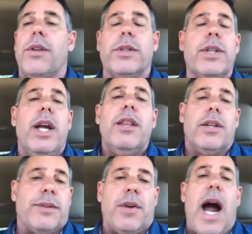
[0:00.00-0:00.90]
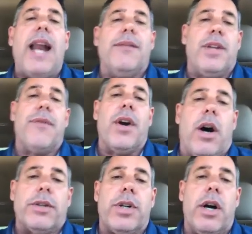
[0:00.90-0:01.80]
There's a variety of different
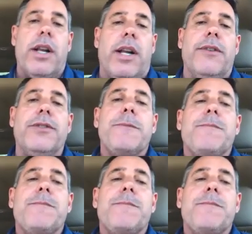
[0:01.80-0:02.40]
alternatives